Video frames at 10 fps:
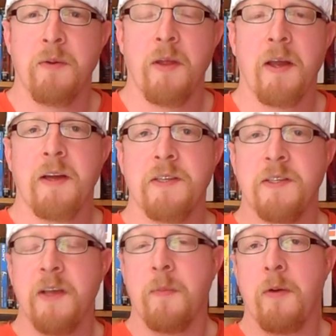Like I just
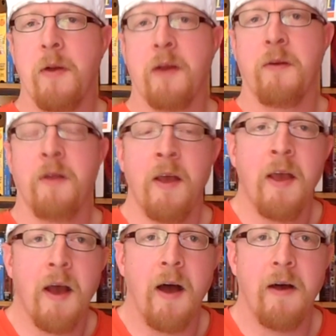set my record
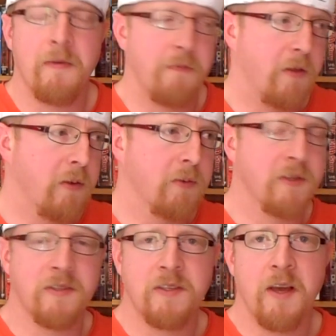on views
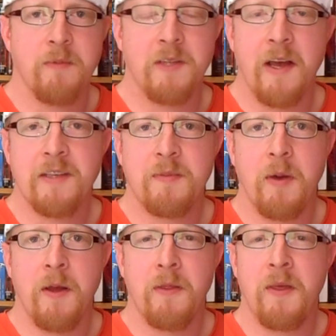and subs last
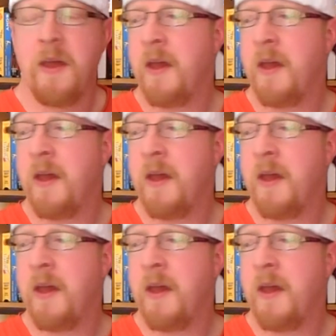month,